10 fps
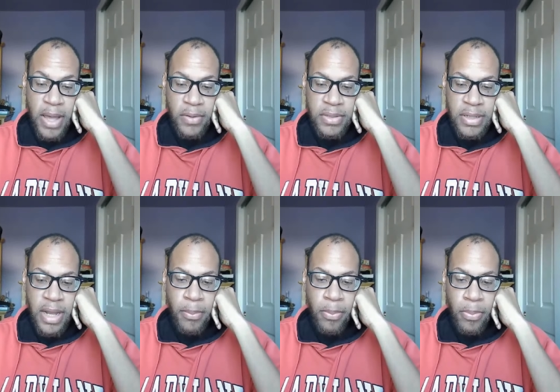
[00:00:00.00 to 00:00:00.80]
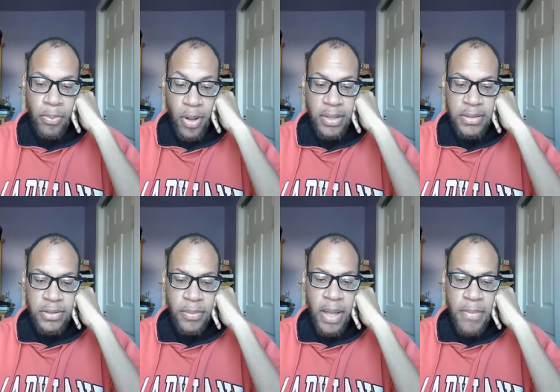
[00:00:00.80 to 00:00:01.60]
patterns that I brought
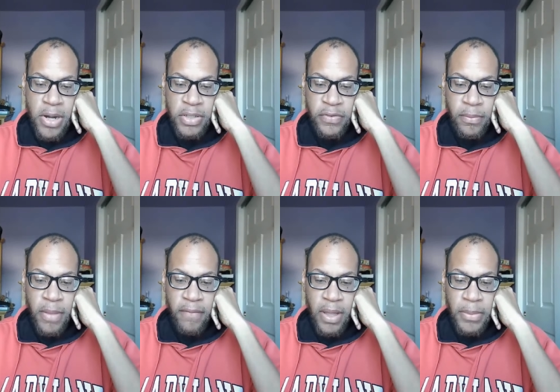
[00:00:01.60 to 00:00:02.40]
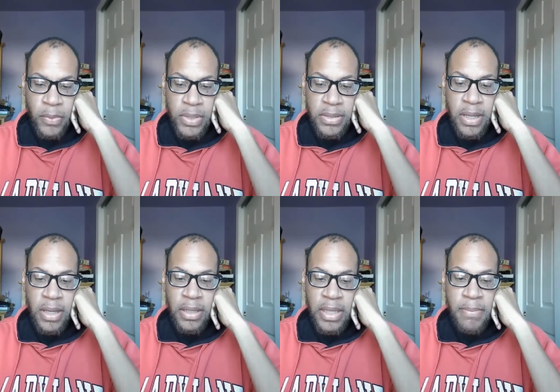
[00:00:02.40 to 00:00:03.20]
to my marriage from my family was
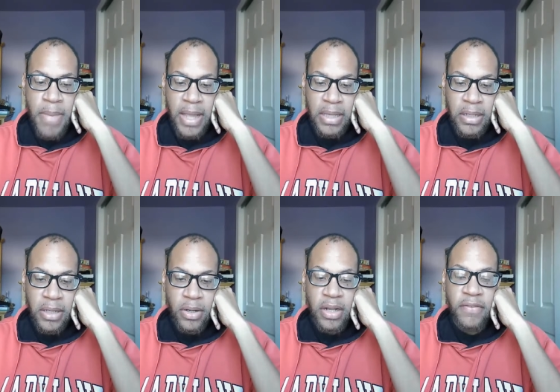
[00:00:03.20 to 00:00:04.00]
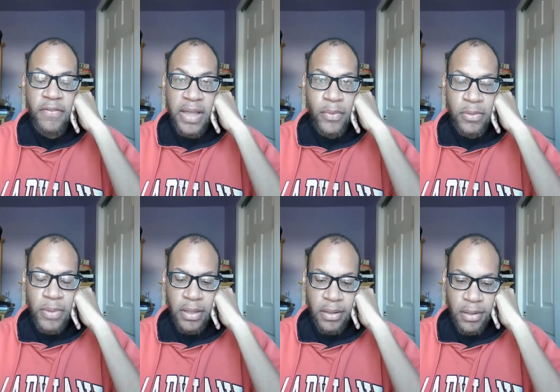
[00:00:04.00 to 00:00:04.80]
get back in here and fight with
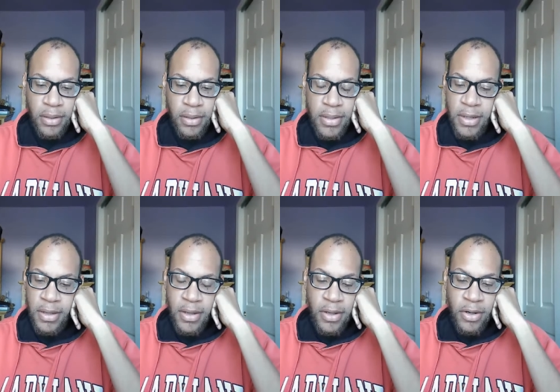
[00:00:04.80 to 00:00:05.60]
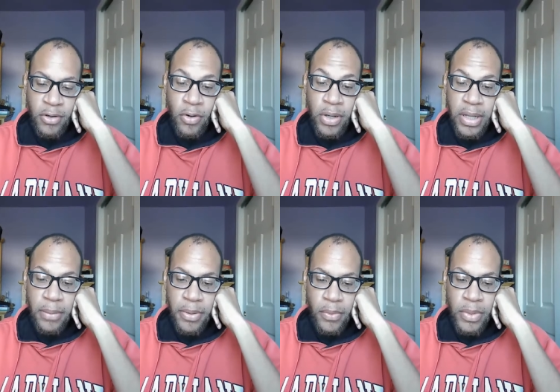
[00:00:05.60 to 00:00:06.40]
me. Growing
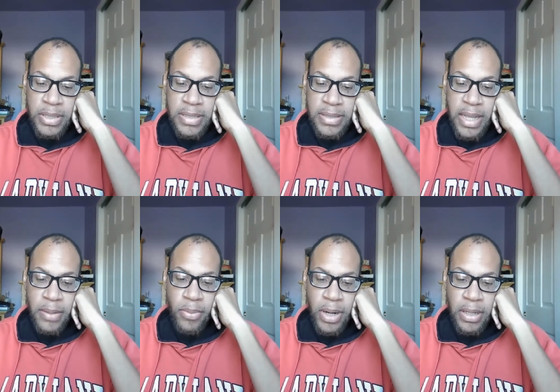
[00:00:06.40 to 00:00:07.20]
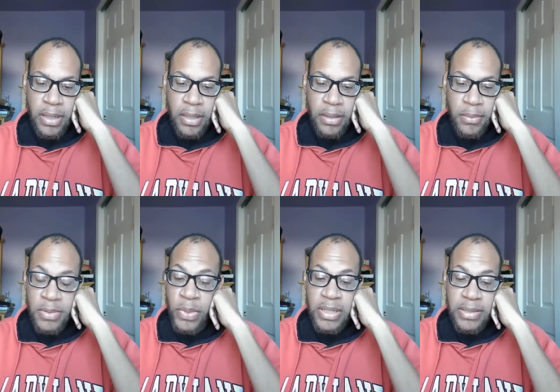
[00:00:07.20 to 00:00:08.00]
up, we didn't take
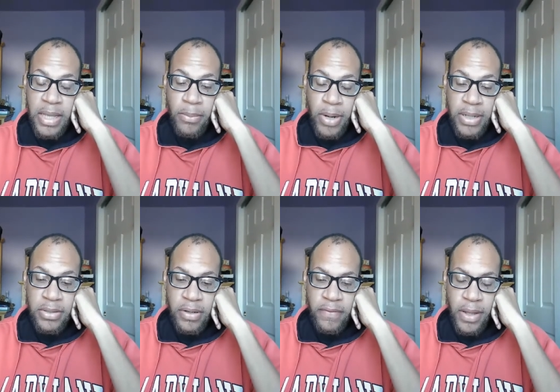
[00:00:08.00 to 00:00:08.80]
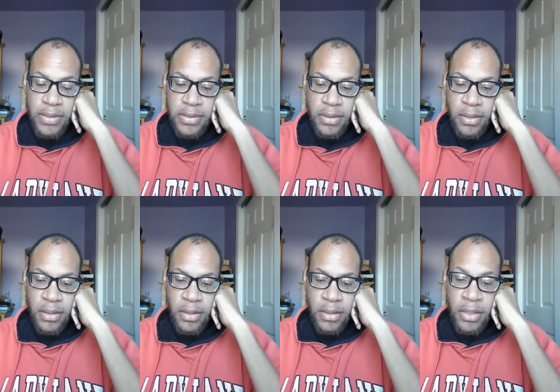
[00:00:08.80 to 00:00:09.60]
breaks during fights.
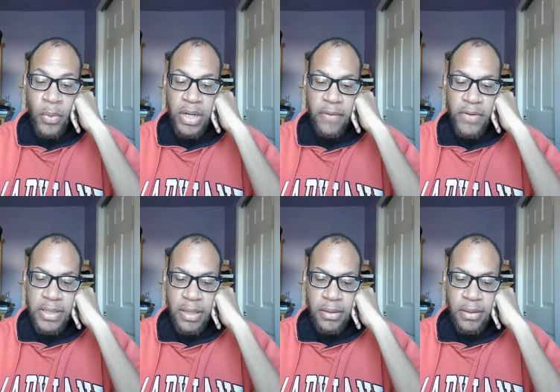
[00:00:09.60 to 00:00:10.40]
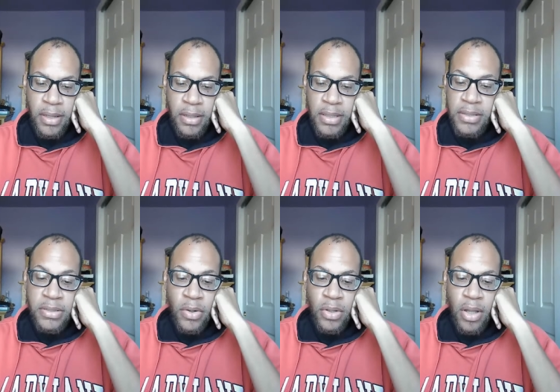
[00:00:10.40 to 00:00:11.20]
No one ever said, this
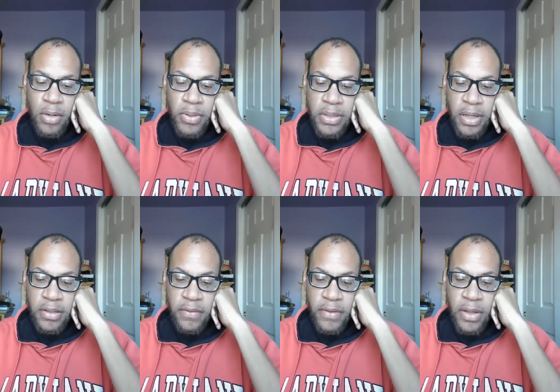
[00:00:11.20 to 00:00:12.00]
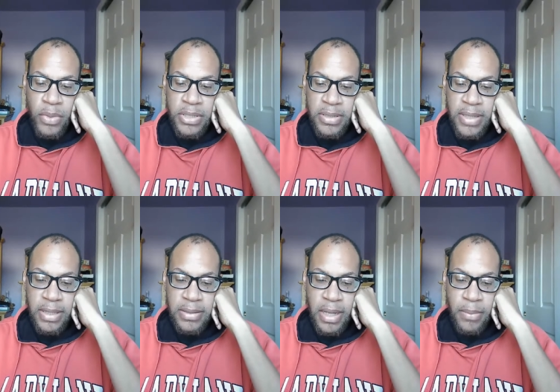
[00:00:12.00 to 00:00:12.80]
is no longer productive and we should
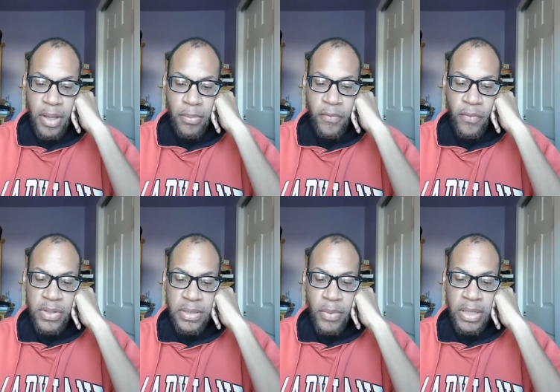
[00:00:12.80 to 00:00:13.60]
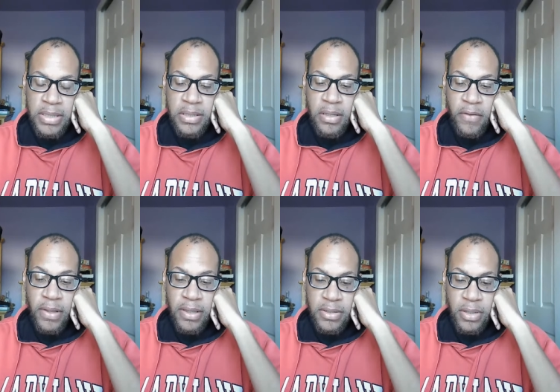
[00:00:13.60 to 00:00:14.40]
take a timeout before someone gets their
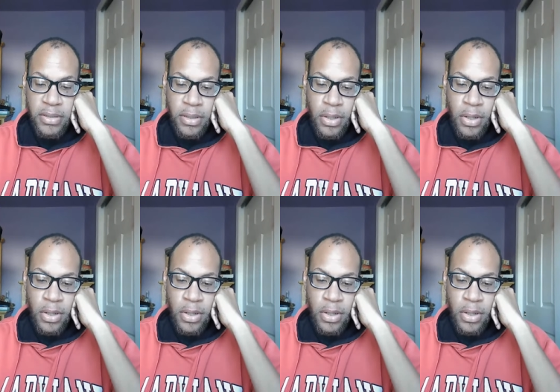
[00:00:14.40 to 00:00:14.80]
feelings hurt.